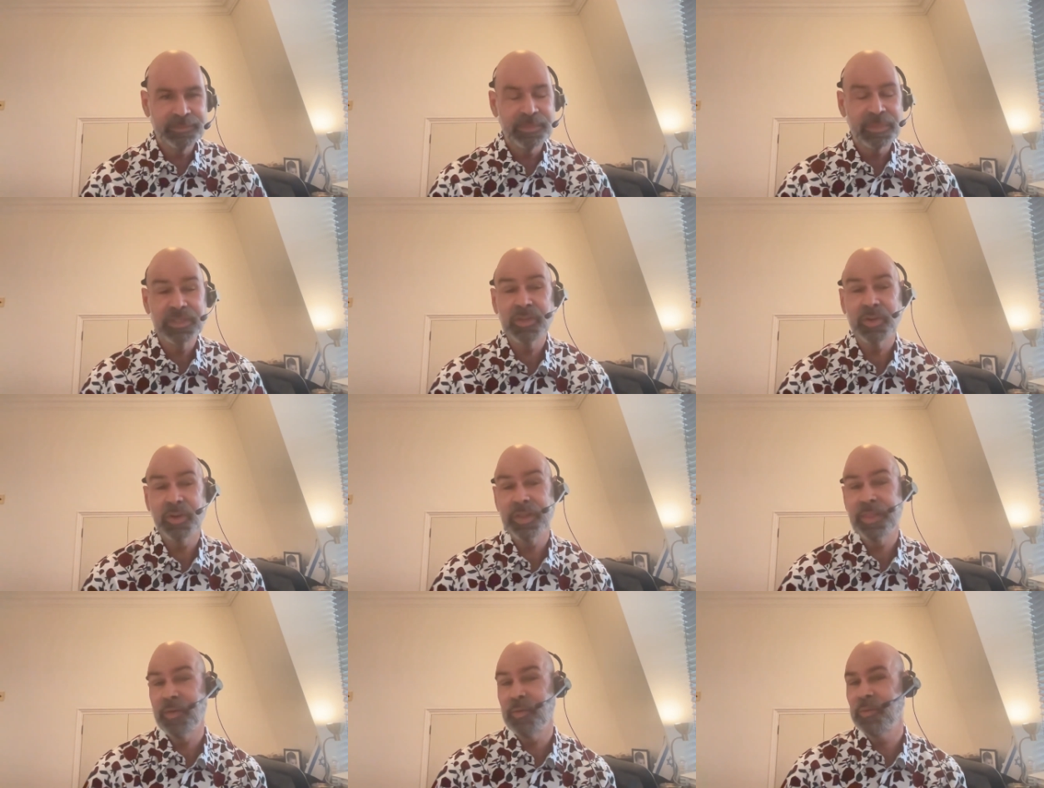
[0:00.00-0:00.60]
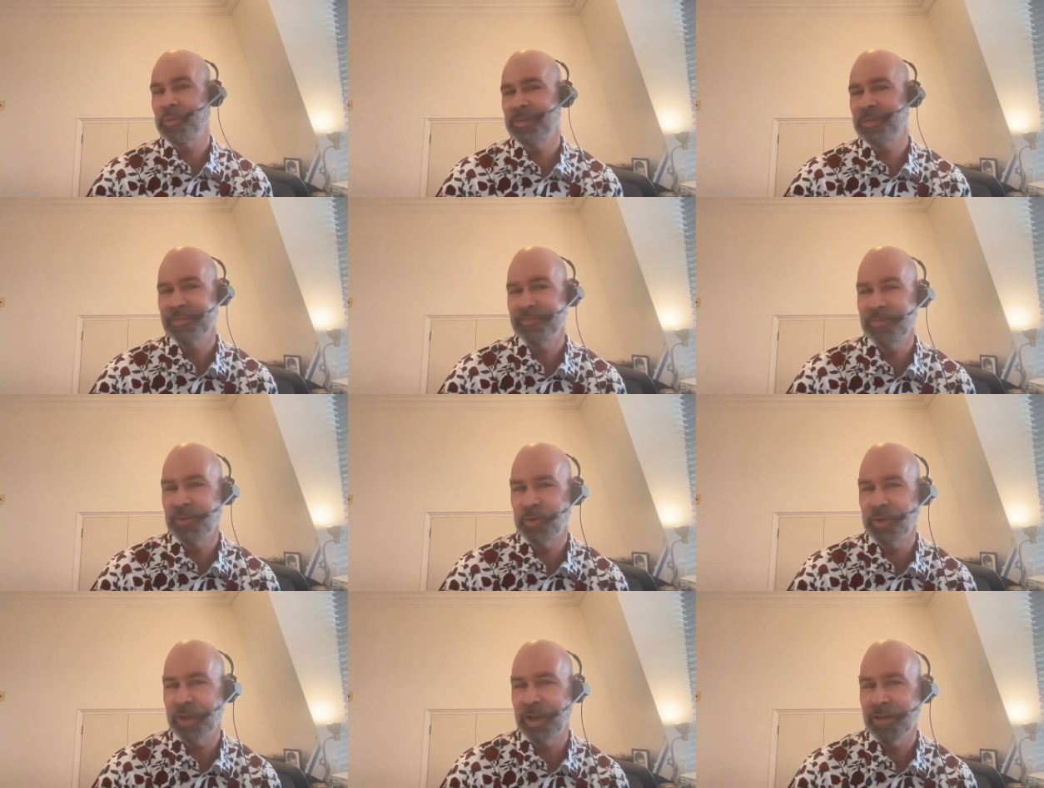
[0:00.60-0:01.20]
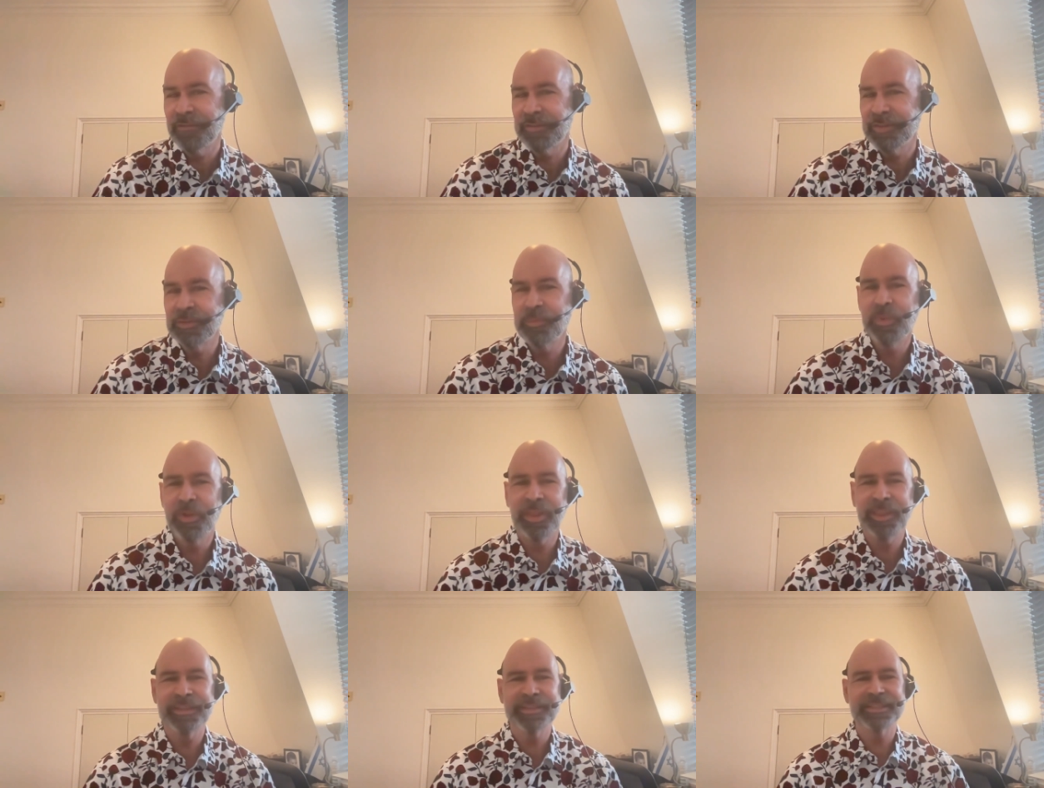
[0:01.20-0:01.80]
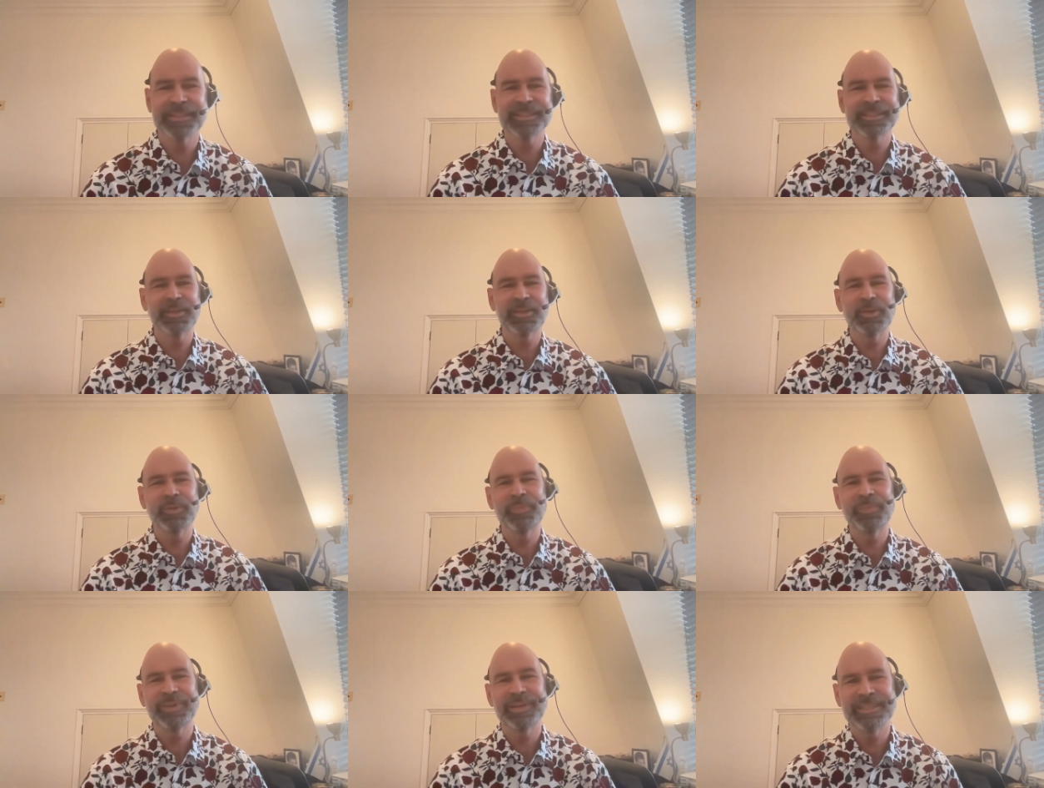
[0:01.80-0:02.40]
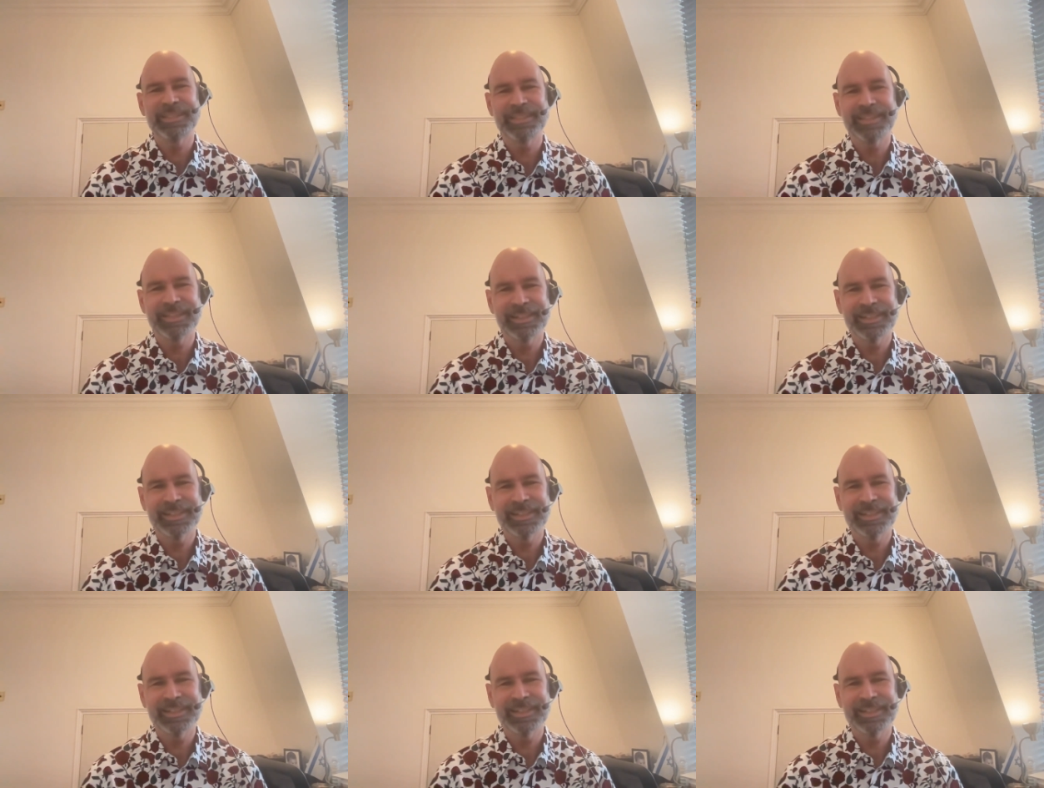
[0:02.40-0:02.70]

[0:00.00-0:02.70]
Sorry that we're veering off into politics here, but